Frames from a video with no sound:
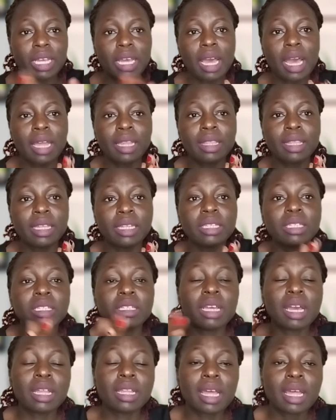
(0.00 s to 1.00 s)
and
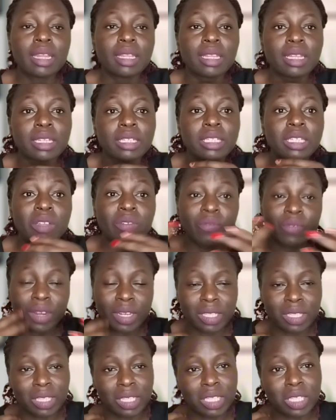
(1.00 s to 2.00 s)
the
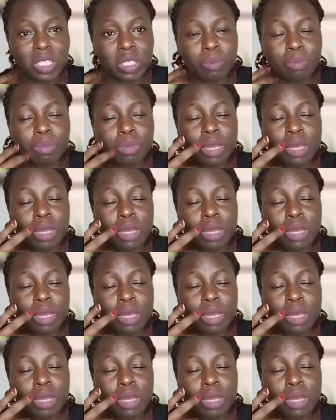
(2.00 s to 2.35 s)
differences